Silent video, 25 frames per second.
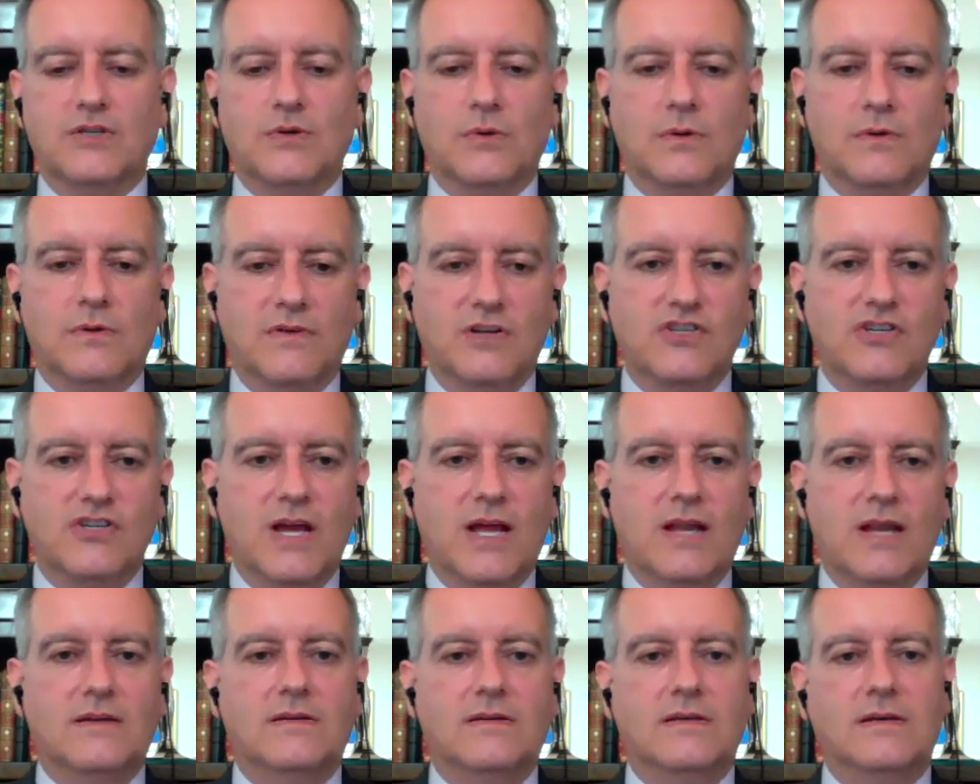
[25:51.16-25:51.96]
sort of
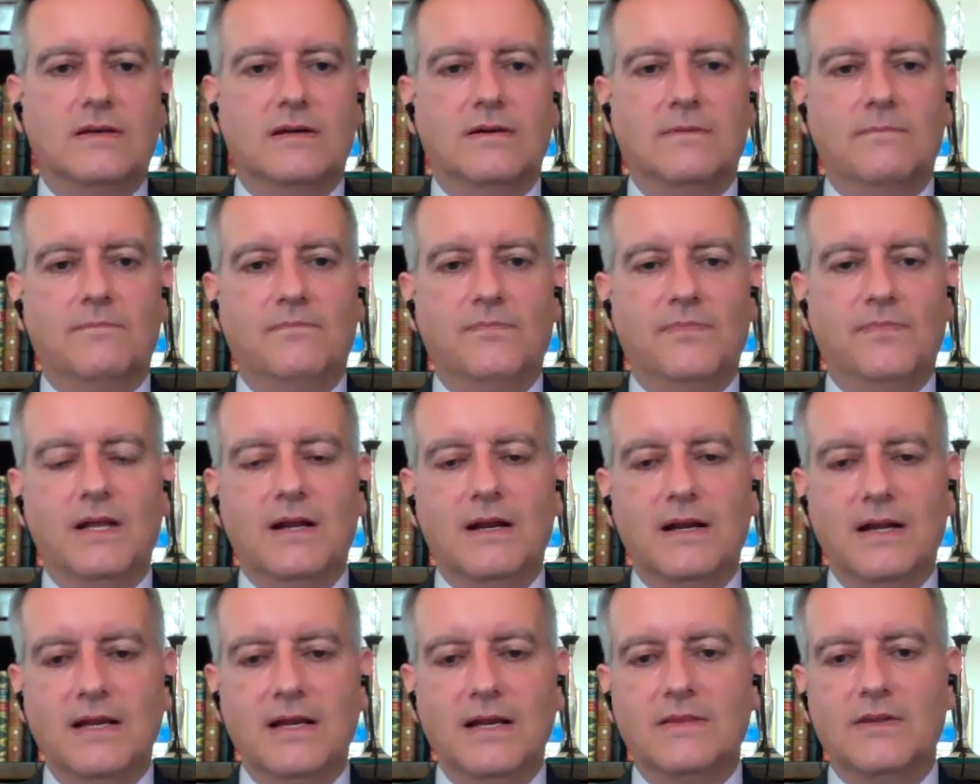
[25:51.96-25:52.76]
agenda
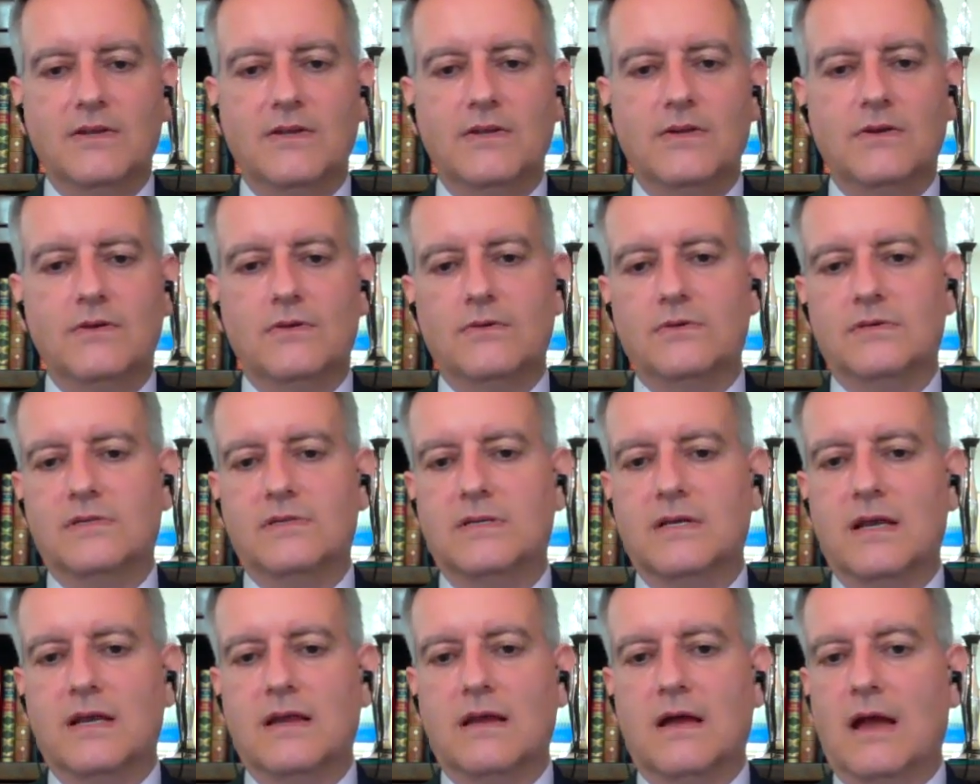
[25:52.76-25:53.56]
lead the
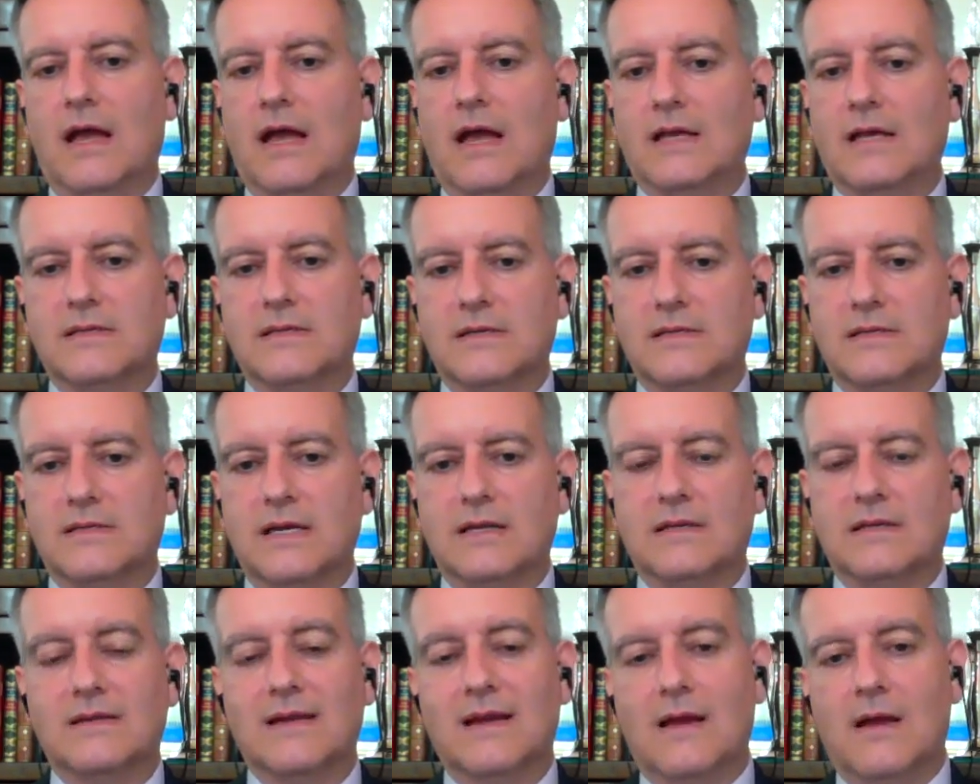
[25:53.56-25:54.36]
news. As I
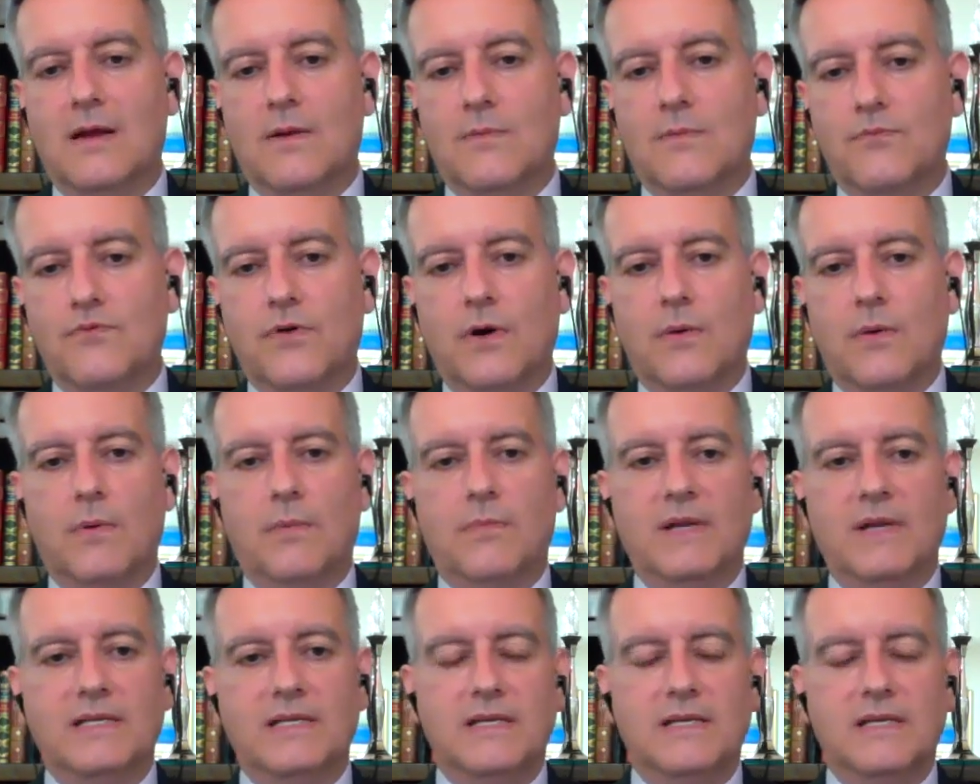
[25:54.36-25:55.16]
said,
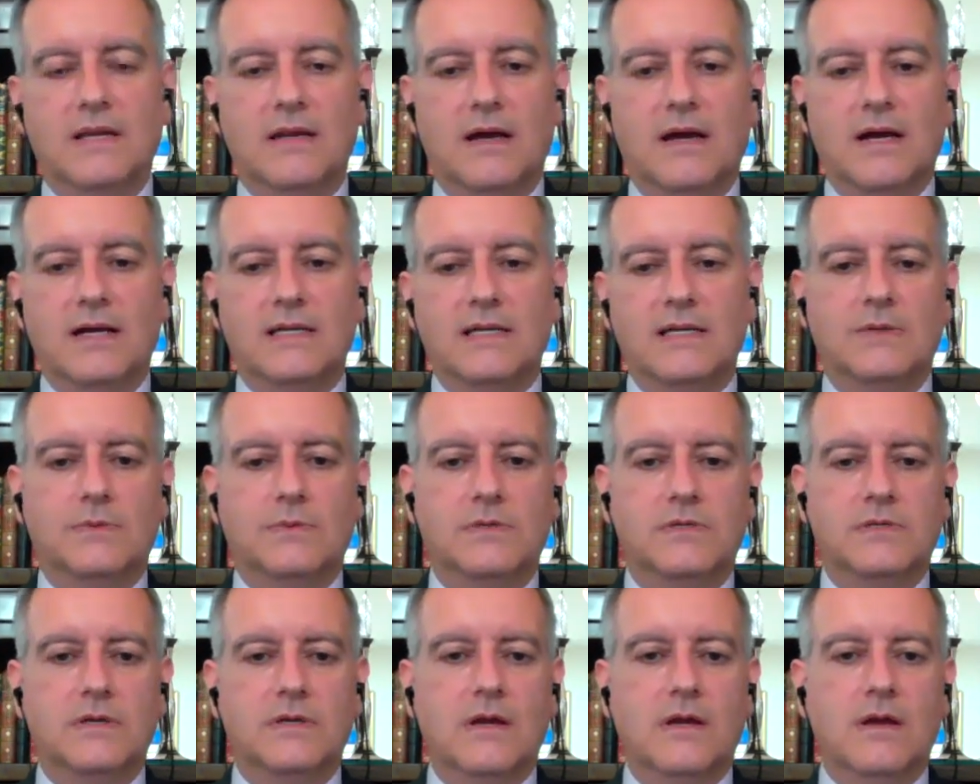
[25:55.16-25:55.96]
probably tonight
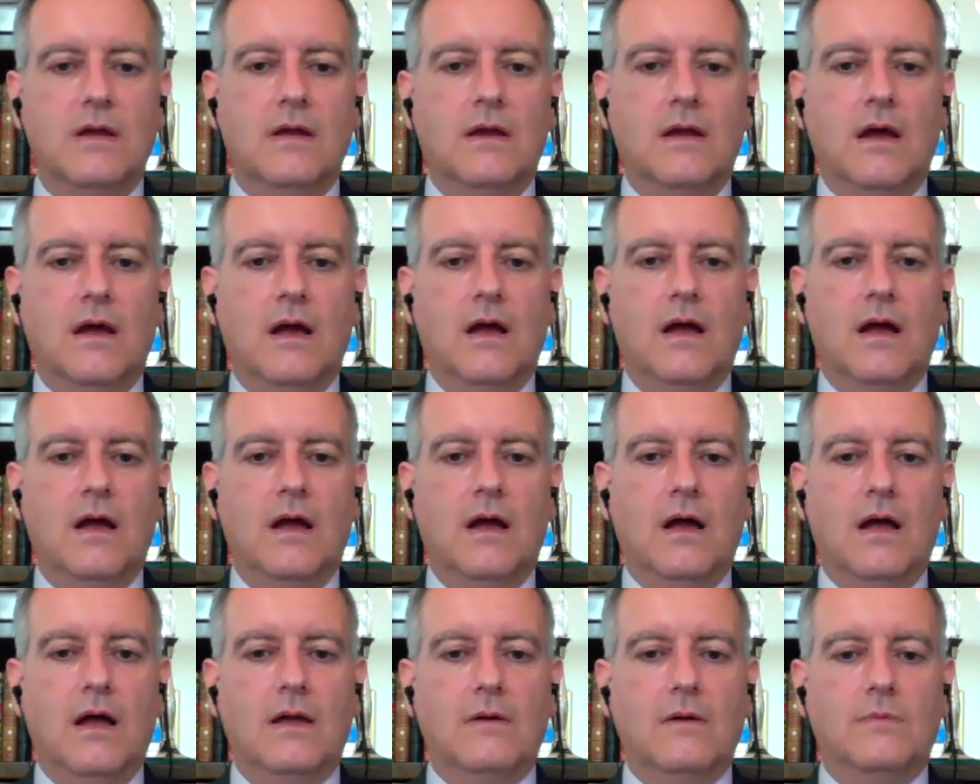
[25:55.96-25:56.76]
it was
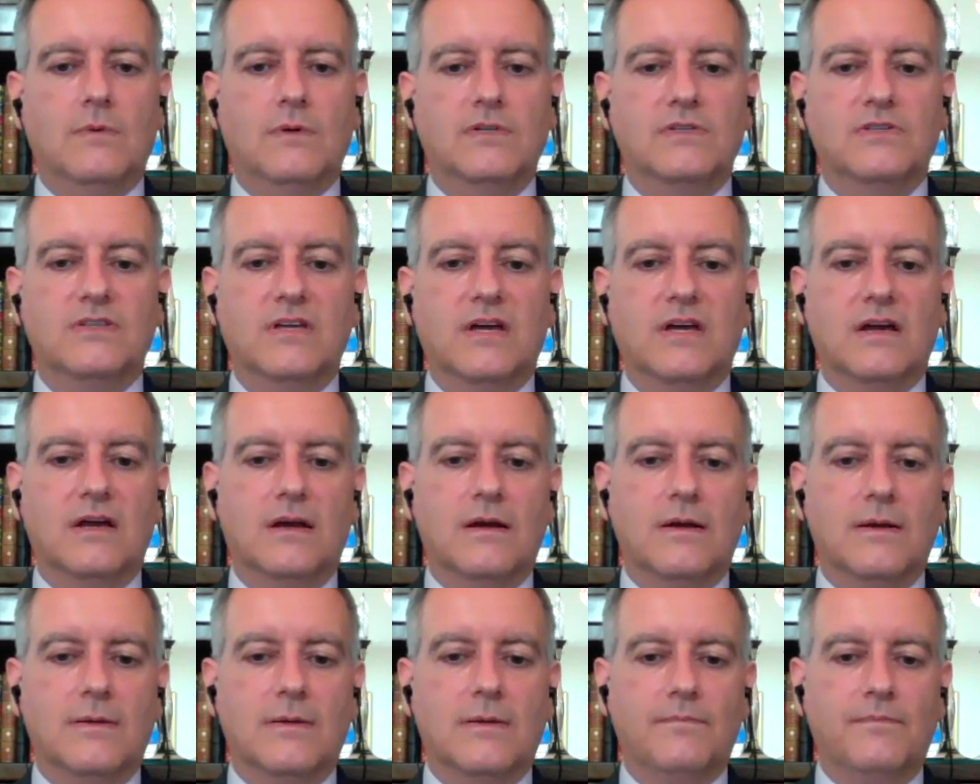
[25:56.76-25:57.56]

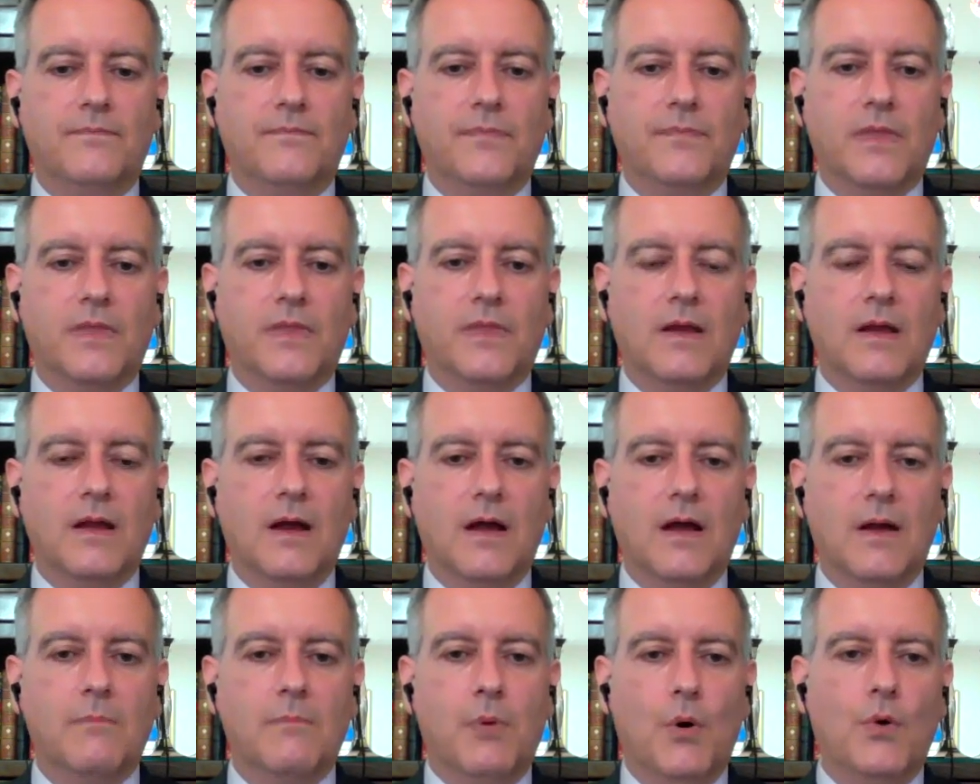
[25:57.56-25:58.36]

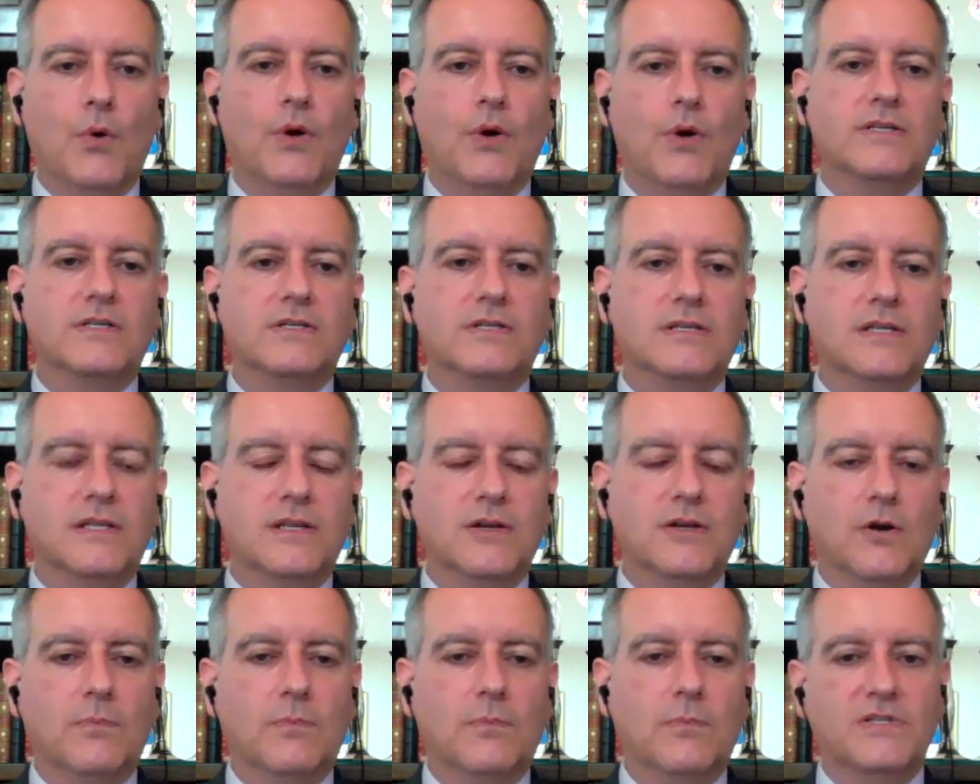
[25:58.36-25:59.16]
a point to
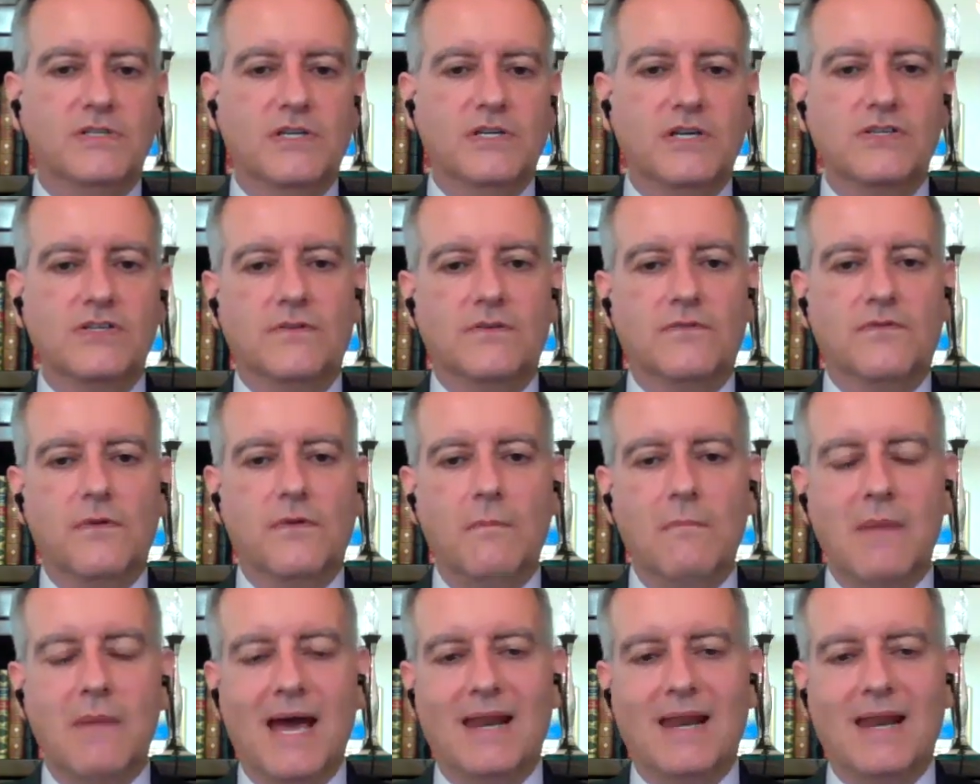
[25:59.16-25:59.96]
the opposition
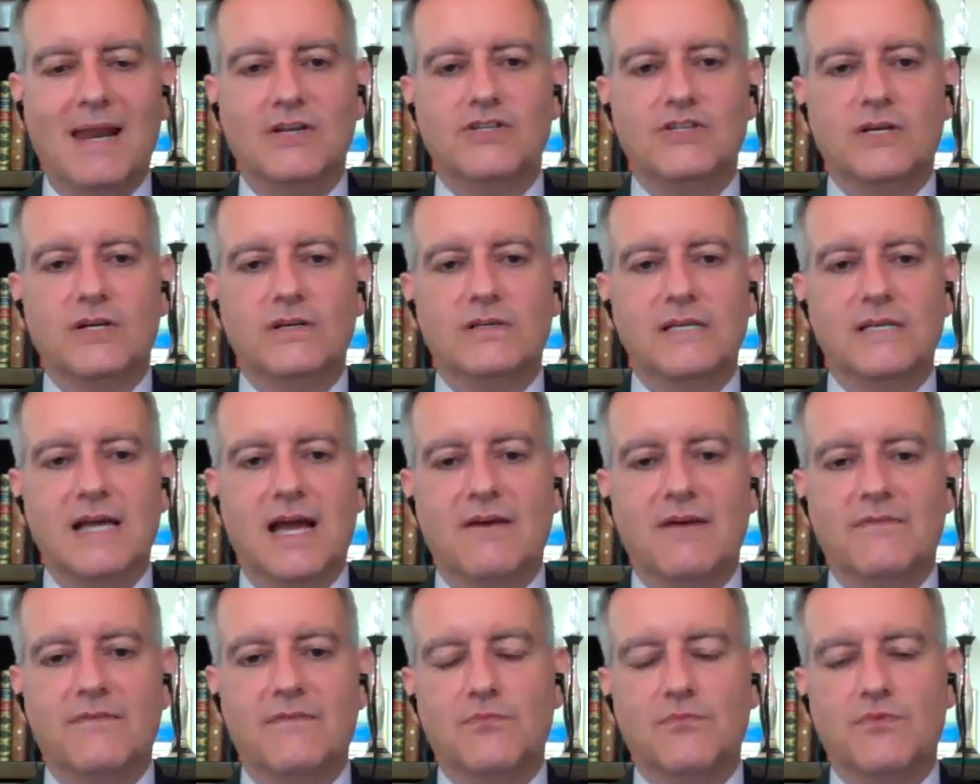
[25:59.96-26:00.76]
for managing
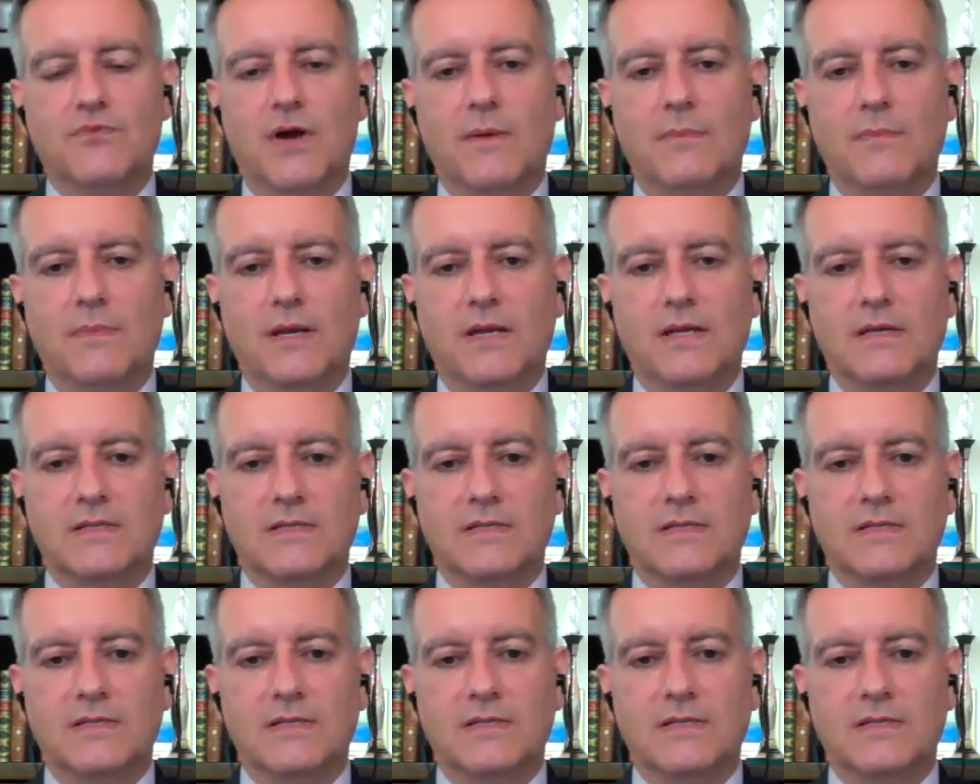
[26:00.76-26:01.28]
to have the prime